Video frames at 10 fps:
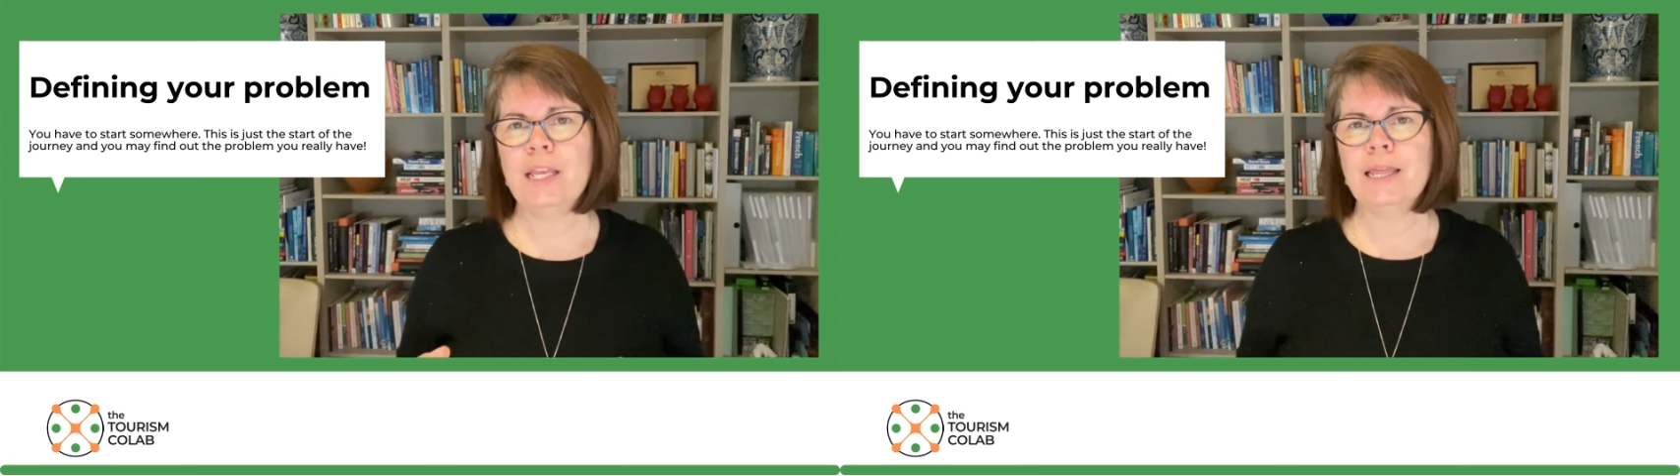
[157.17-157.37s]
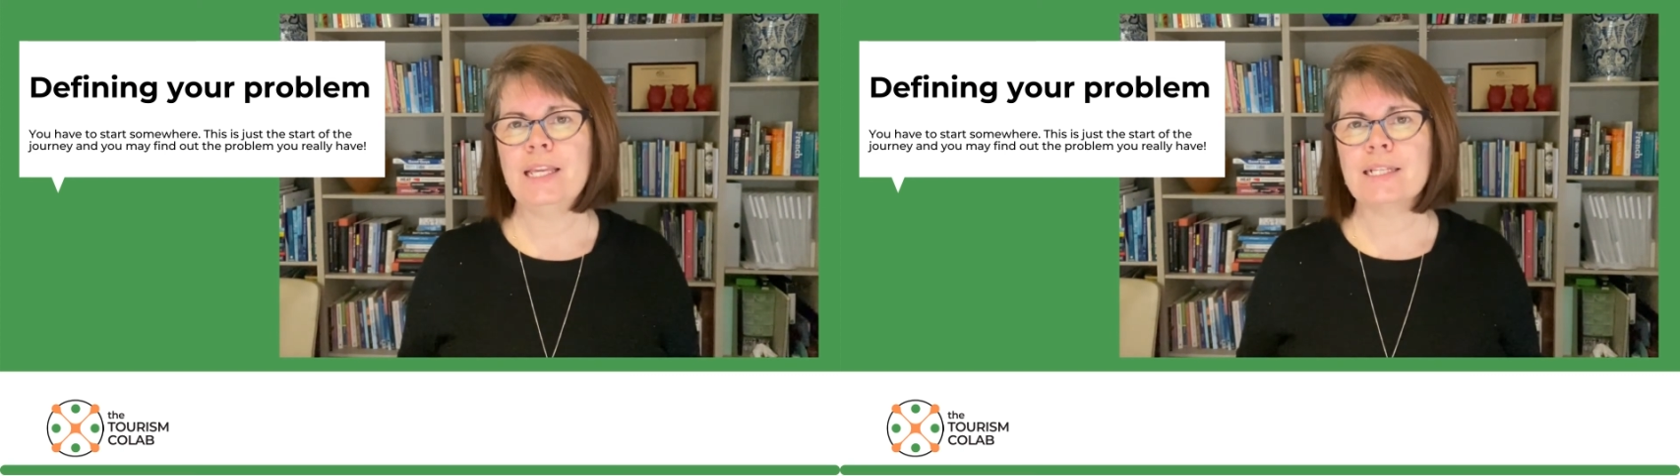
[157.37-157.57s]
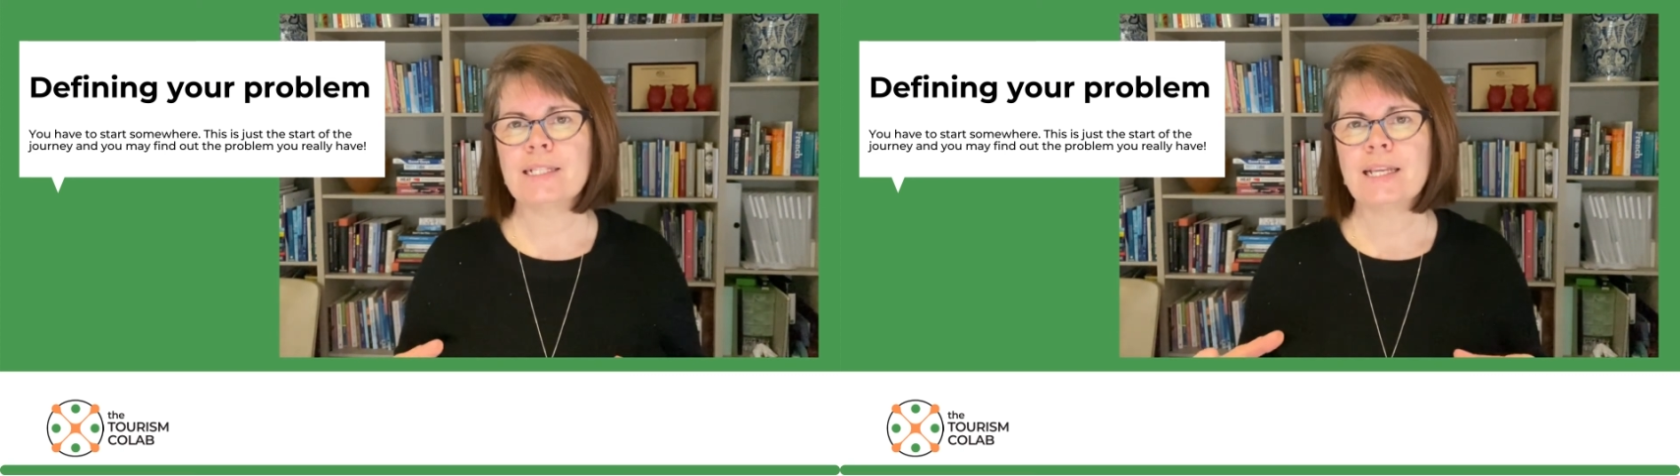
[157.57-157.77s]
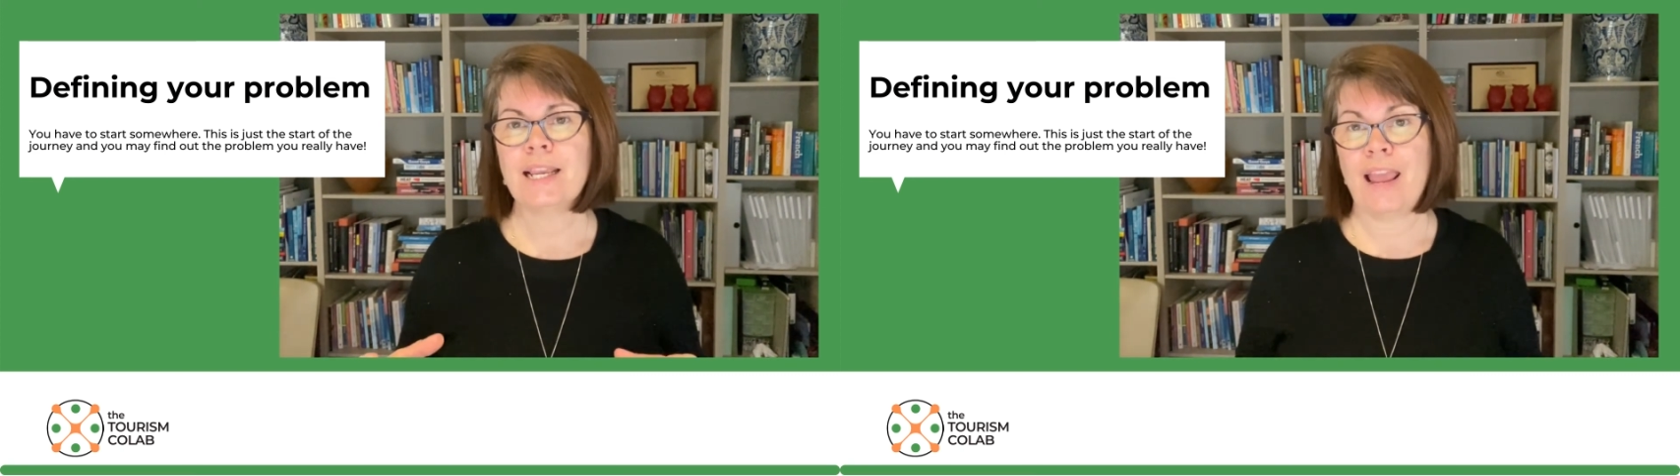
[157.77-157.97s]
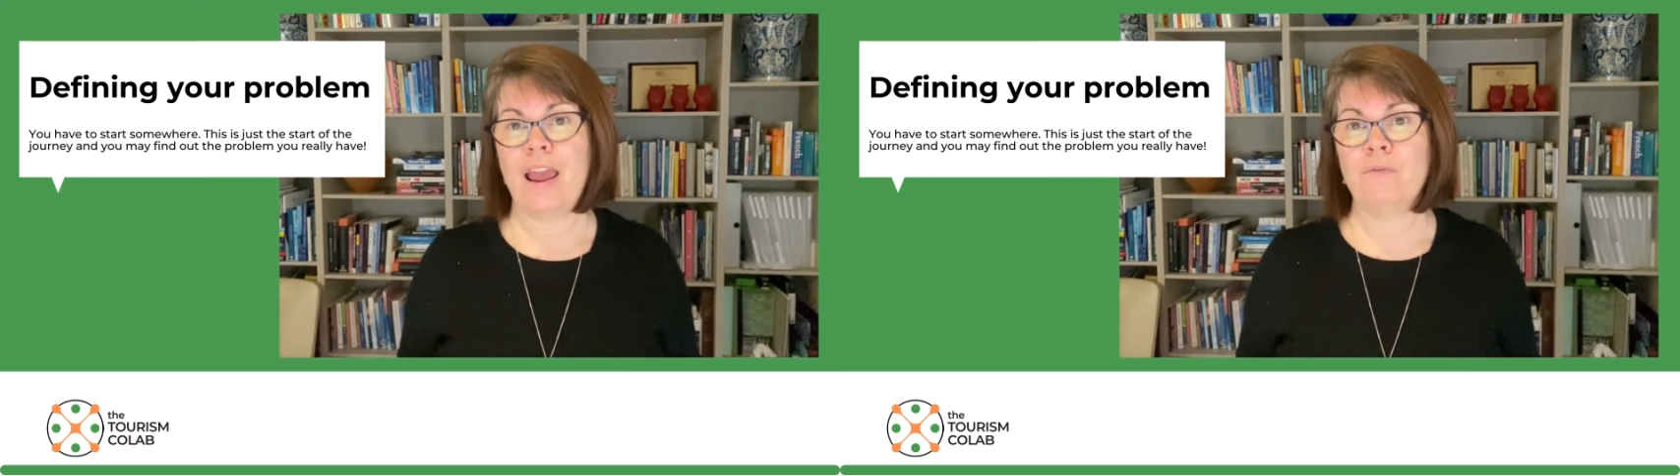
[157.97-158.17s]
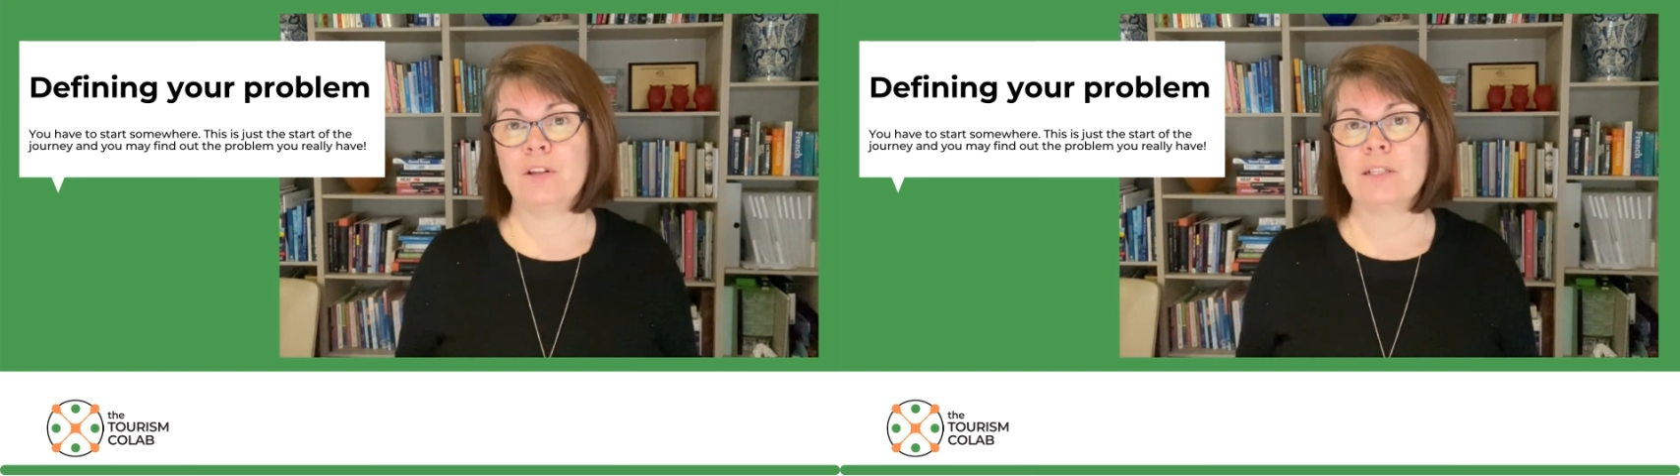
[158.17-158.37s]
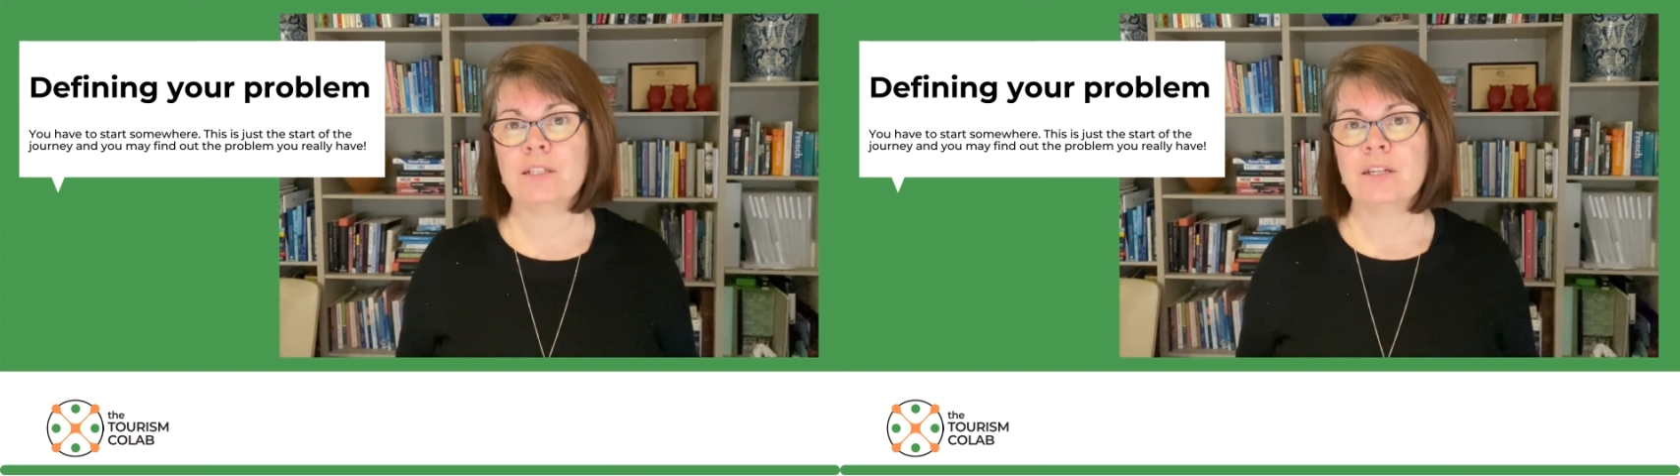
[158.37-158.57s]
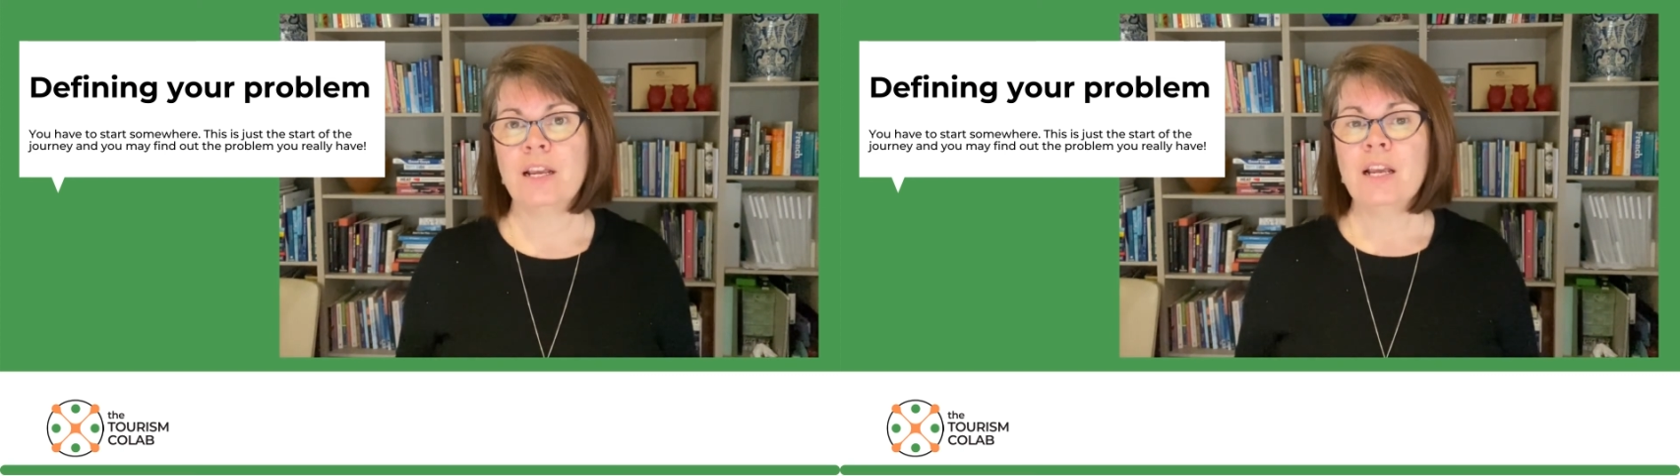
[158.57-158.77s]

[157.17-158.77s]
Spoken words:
in this canvas.